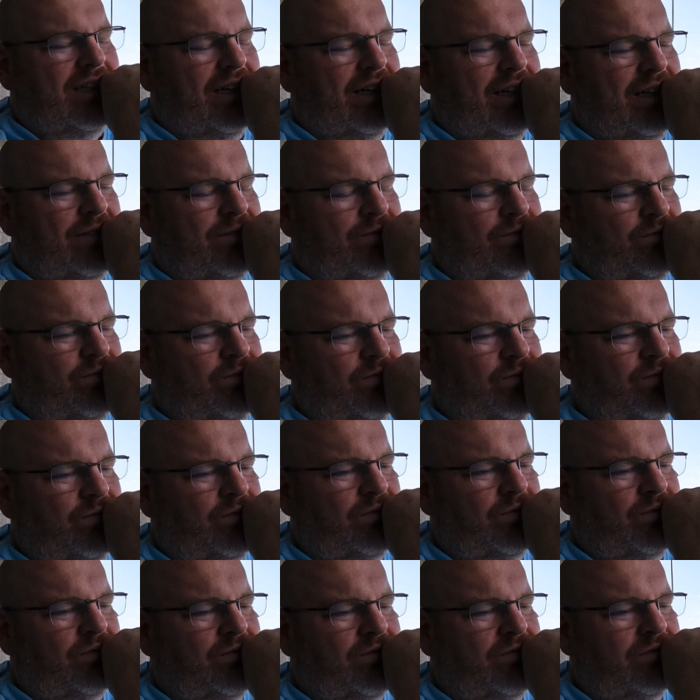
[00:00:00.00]
Um,
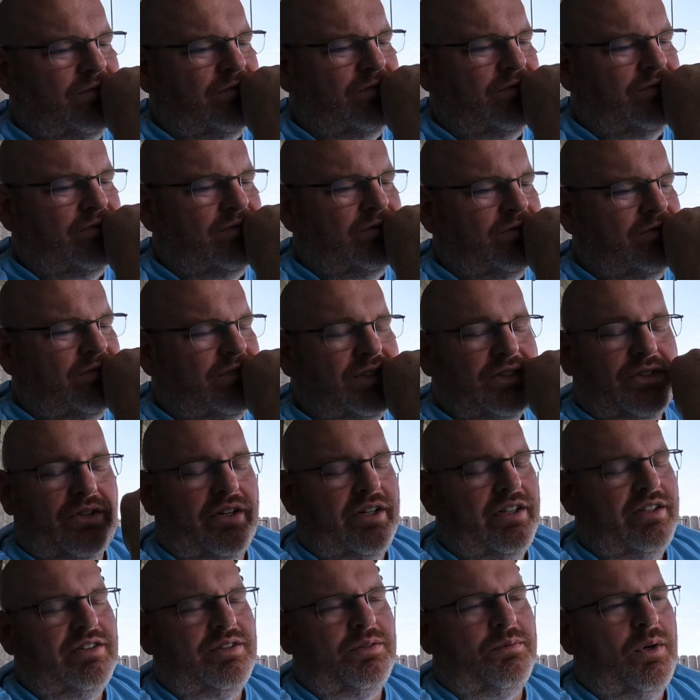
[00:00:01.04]

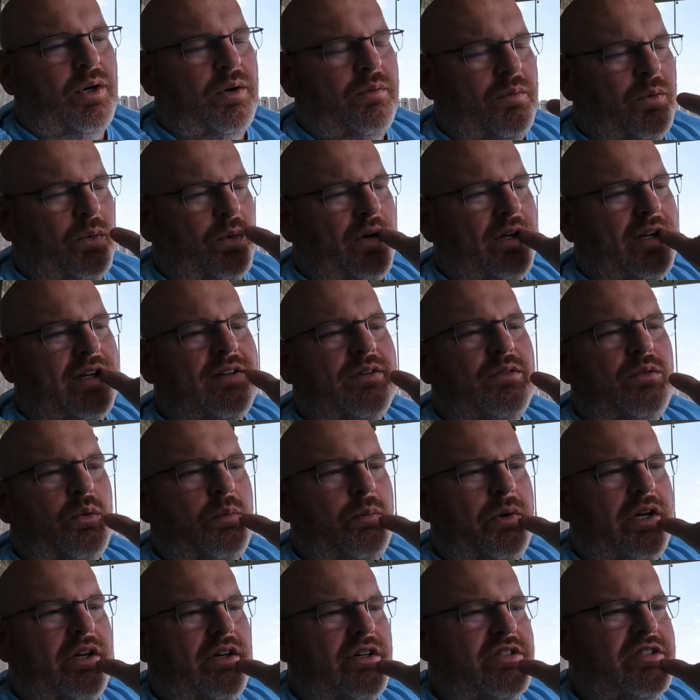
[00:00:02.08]
sorry, tomorrow morning
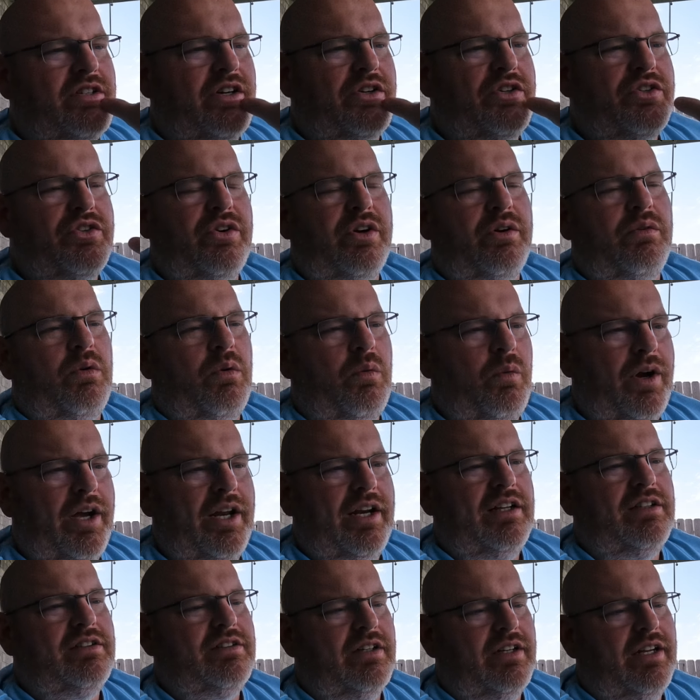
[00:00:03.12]
will be her surgery. we're
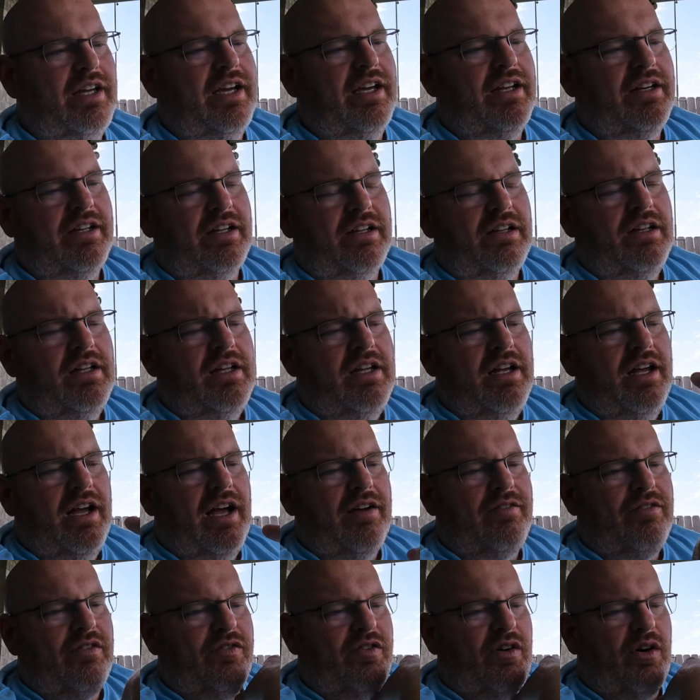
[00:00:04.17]
waiting today to
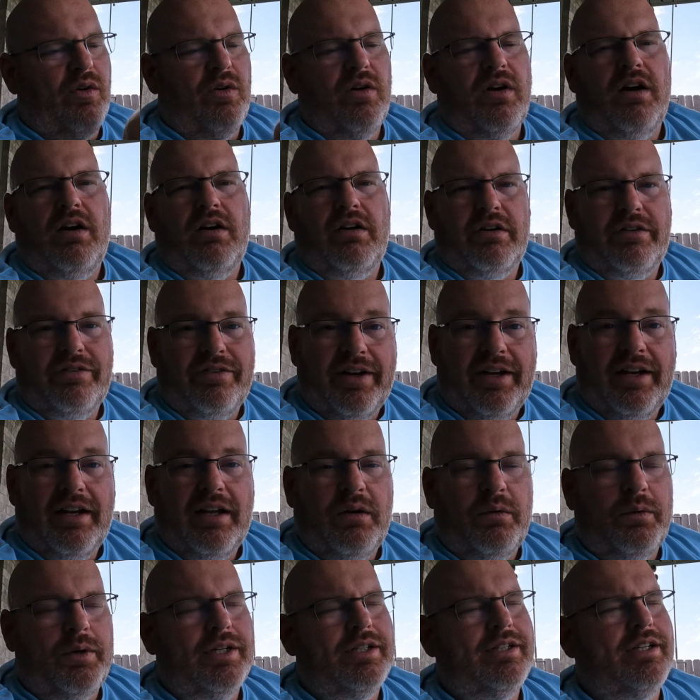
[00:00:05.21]
have the phone call to find
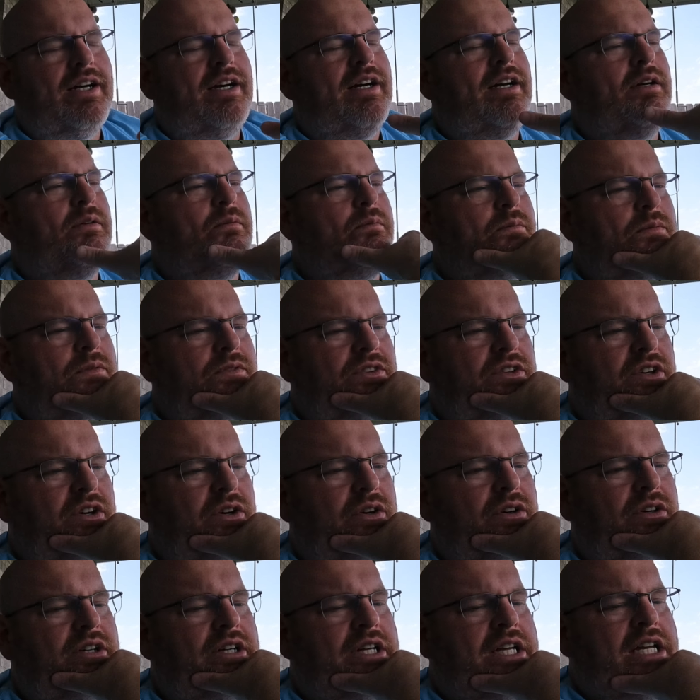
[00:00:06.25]
out what time.
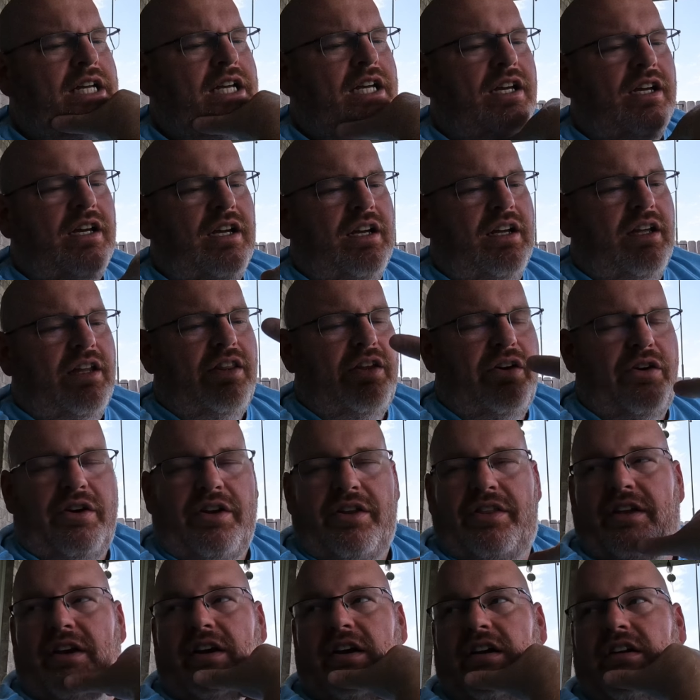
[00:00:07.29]
So
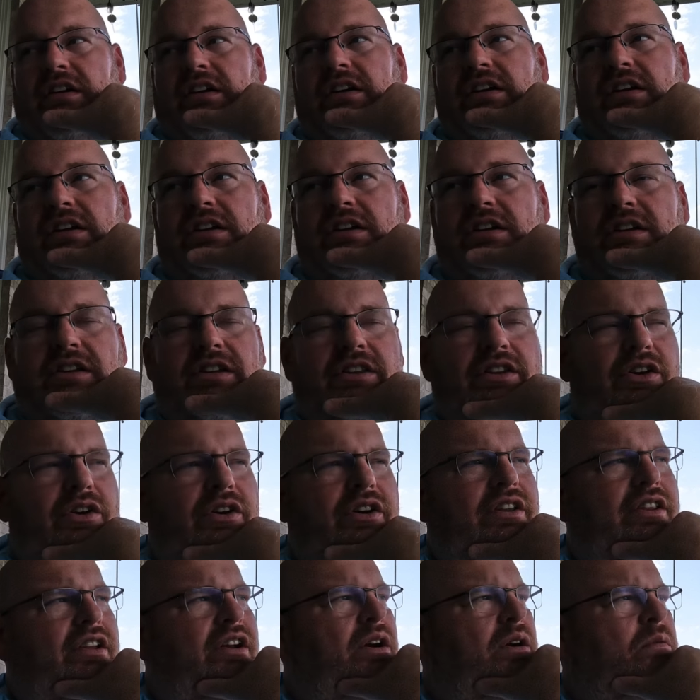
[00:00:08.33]
they're in there,
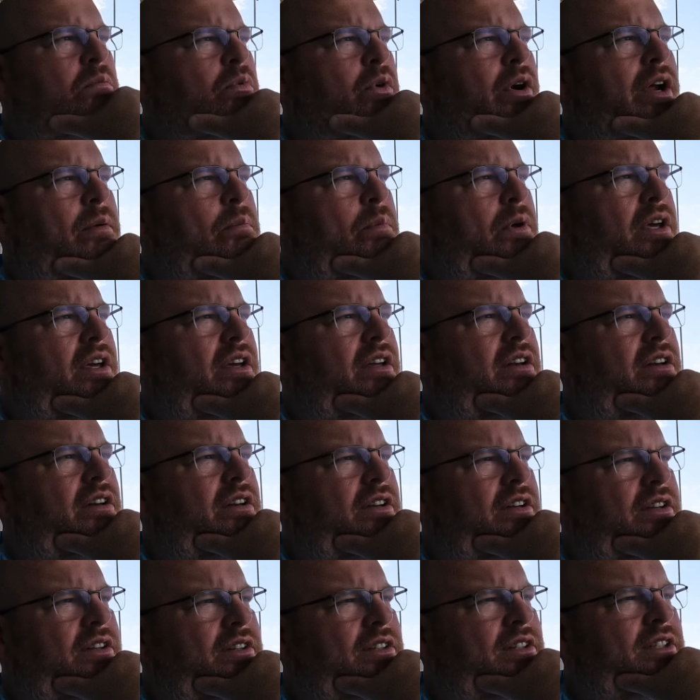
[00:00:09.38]
they're in there prepping
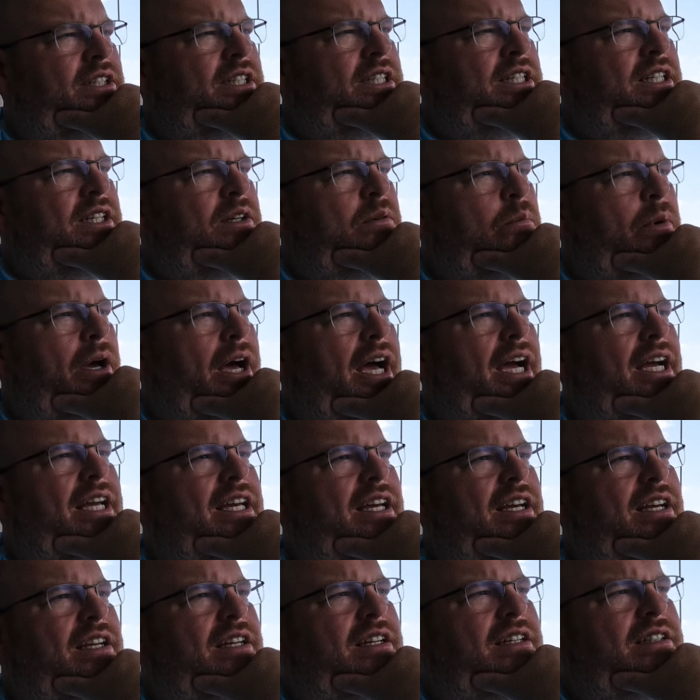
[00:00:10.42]
and
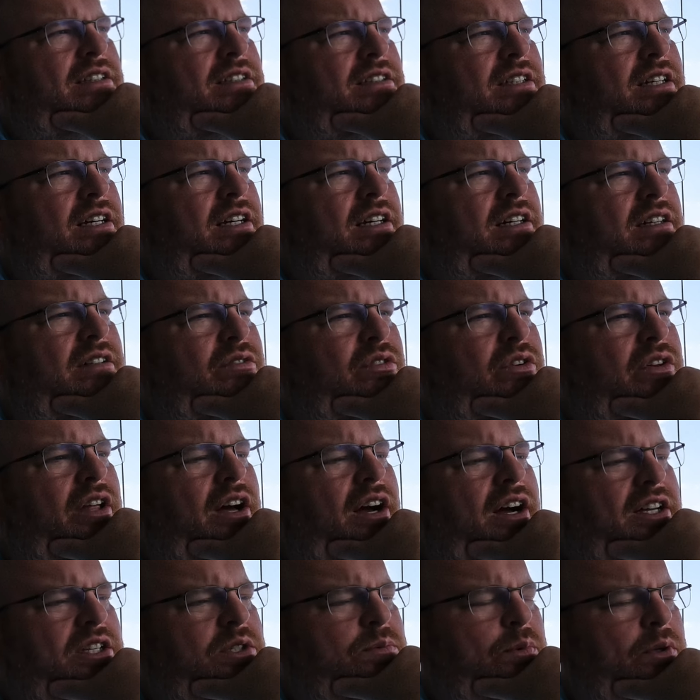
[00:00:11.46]
packing uh, for
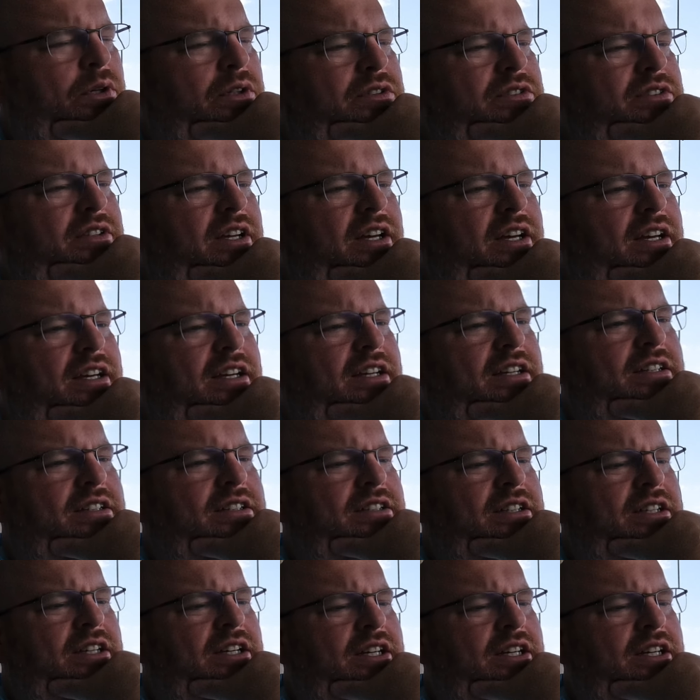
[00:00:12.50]
the hospital stay.